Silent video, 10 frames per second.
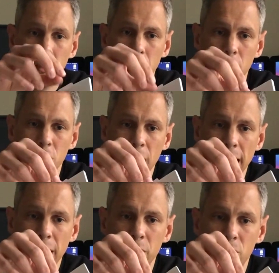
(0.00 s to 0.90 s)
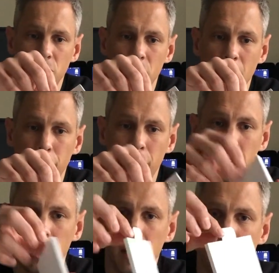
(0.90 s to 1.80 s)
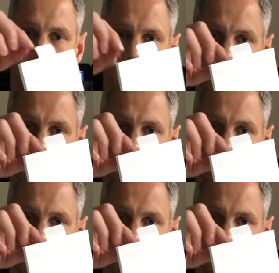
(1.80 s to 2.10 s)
Standard stuff in here.